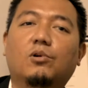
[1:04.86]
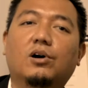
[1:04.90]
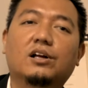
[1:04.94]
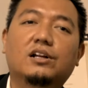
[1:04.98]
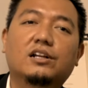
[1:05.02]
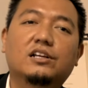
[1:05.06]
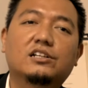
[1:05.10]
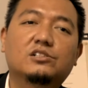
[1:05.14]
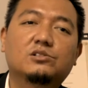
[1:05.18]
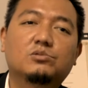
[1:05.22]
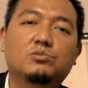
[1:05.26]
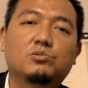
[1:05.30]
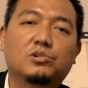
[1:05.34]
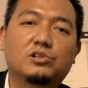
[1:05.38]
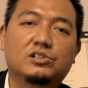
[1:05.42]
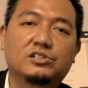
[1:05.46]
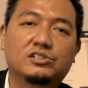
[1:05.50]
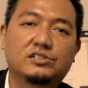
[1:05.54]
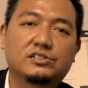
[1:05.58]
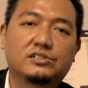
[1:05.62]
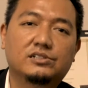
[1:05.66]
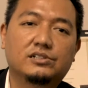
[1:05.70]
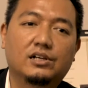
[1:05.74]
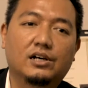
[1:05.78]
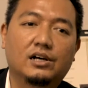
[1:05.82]
WARIS
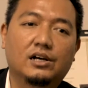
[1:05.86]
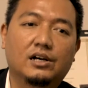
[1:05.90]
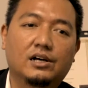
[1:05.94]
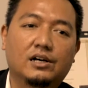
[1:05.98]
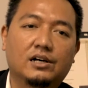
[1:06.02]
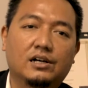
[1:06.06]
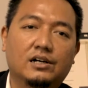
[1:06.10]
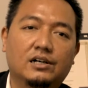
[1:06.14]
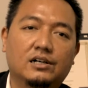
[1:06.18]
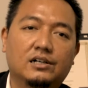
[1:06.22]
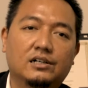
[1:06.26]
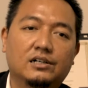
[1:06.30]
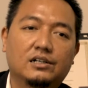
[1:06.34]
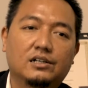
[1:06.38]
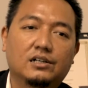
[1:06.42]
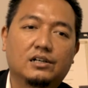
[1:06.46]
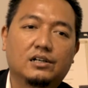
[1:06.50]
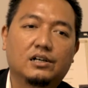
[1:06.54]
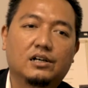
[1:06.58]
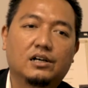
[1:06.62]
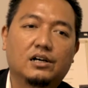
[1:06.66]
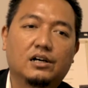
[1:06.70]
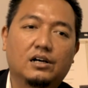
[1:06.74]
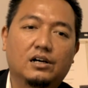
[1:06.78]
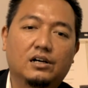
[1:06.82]
was
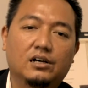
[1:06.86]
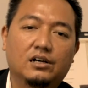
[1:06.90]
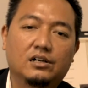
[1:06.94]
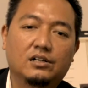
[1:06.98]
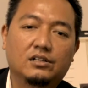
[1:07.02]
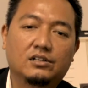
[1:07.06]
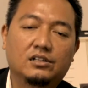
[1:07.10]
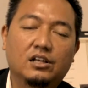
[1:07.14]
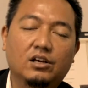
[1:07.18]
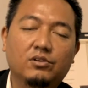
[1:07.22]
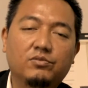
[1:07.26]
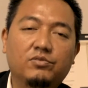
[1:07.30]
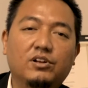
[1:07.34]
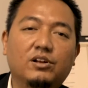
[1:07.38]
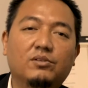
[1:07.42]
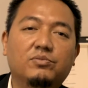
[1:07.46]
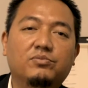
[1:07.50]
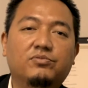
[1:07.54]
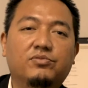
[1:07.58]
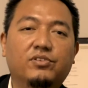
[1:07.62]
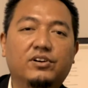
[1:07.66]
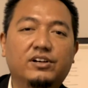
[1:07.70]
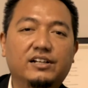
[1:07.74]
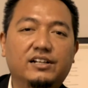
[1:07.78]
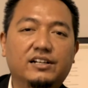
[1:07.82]
developed
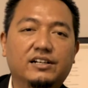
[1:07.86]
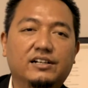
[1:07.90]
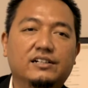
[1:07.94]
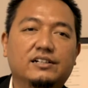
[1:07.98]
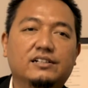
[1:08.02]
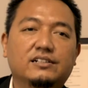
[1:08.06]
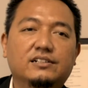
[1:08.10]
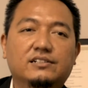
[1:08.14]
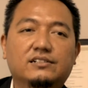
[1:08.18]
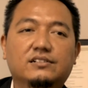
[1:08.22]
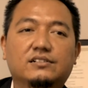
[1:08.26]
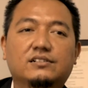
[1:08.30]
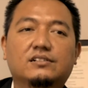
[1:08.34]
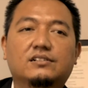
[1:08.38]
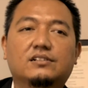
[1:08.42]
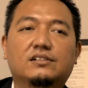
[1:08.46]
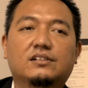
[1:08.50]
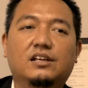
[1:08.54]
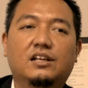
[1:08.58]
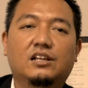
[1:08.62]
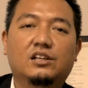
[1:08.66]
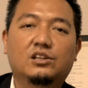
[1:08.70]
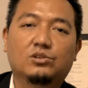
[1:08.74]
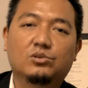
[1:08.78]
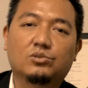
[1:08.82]
further
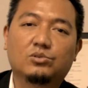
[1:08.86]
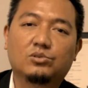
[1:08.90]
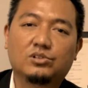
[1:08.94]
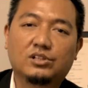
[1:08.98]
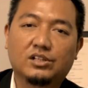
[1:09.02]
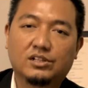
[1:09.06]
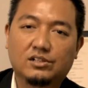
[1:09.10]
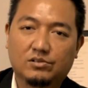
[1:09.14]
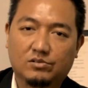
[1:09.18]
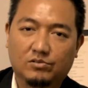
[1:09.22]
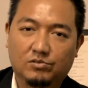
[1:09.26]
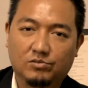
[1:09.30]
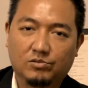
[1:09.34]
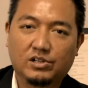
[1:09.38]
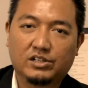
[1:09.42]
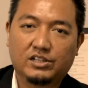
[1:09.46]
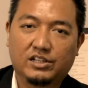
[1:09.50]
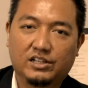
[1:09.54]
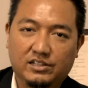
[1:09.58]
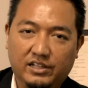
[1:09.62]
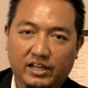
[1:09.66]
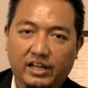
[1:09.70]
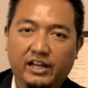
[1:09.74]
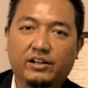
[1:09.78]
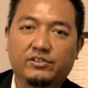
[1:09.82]
into what
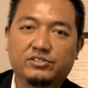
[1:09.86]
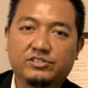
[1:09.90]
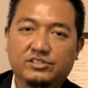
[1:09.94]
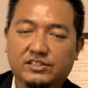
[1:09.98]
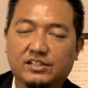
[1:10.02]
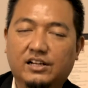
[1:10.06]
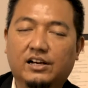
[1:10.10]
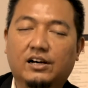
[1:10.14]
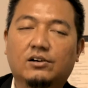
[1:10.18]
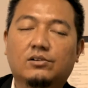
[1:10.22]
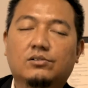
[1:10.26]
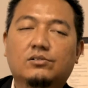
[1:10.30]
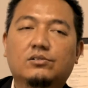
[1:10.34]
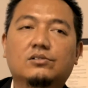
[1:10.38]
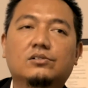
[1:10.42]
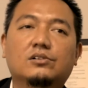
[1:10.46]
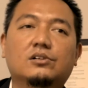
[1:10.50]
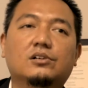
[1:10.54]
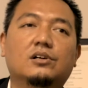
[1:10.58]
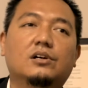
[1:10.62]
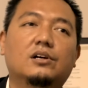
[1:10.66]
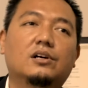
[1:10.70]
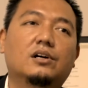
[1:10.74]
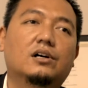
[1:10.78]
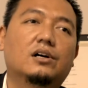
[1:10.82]
it has now,
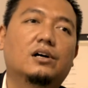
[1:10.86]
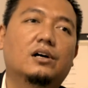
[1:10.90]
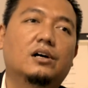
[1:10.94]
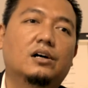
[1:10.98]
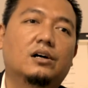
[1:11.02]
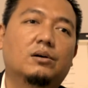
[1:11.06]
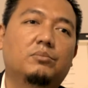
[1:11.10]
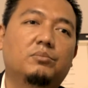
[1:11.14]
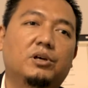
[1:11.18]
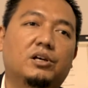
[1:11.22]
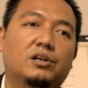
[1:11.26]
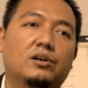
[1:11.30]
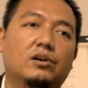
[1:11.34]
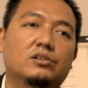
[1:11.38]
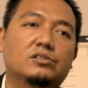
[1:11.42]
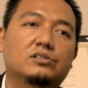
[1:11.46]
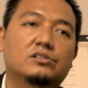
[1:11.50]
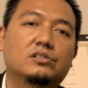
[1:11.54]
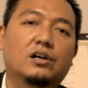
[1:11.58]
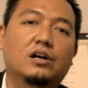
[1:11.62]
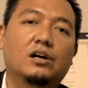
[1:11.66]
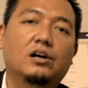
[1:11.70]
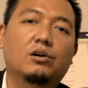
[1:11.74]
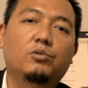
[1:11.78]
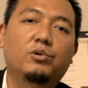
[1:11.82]
because
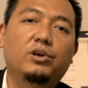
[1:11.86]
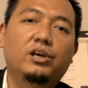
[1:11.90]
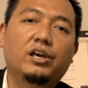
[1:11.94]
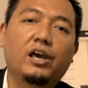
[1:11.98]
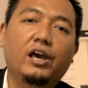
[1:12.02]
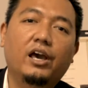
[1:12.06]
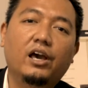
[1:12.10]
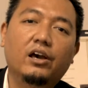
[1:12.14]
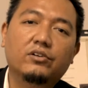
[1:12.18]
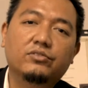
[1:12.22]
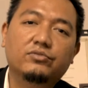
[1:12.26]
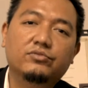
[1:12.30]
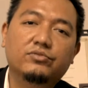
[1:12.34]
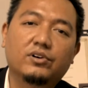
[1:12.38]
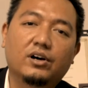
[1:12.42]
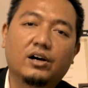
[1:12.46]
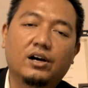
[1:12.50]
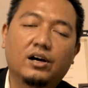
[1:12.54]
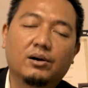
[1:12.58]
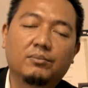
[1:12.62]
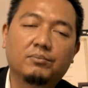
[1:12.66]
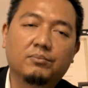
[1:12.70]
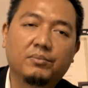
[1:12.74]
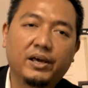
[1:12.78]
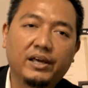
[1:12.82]
we have
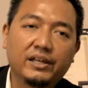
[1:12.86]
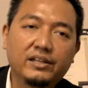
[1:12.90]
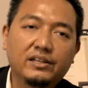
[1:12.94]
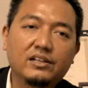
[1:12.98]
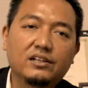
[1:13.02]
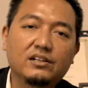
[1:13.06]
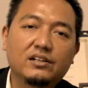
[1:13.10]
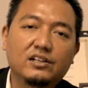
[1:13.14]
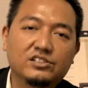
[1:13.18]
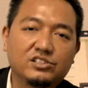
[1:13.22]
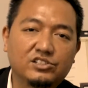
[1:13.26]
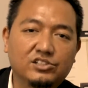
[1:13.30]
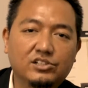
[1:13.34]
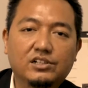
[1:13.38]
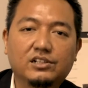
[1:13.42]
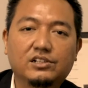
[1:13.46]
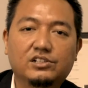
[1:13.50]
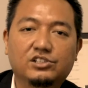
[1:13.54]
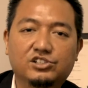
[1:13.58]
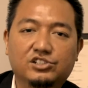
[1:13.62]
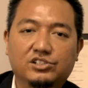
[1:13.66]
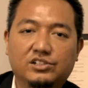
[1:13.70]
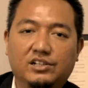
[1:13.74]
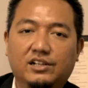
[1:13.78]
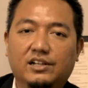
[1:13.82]
many
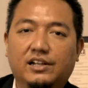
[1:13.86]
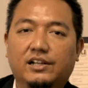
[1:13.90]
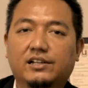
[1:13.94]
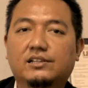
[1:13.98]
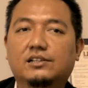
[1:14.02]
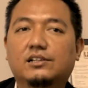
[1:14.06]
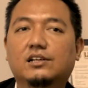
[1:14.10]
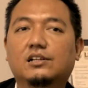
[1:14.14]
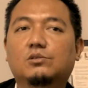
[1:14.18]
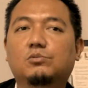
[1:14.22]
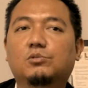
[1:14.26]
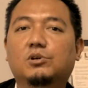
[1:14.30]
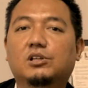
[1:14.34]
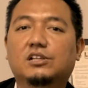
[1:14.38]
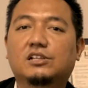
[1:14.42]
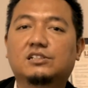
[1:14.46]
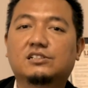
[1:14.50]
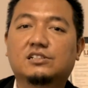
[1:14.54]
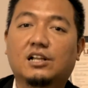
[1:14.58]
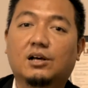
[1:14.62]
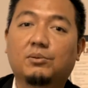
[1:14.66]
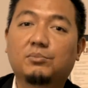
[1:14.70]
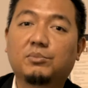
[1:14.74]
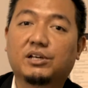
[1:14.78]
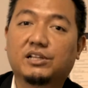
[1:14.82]
research related with
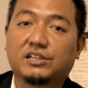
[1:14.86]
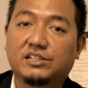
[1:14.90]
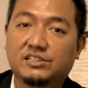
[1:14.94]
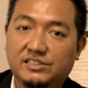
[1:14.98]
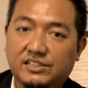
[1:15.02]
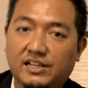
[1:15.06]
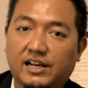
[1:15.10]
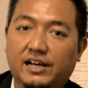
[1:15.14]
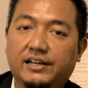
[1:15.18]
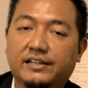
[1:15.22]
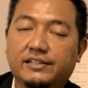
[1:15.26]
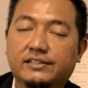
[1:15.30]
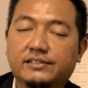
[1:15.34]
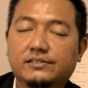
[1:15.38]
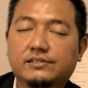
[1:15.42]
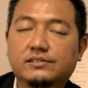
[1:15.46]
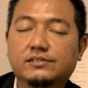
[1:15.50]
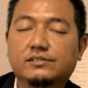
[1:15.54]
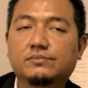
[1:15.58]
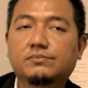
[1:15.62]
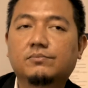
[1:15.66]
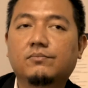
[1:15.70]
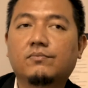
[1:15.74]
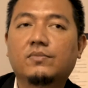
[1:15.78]
Islamic designs.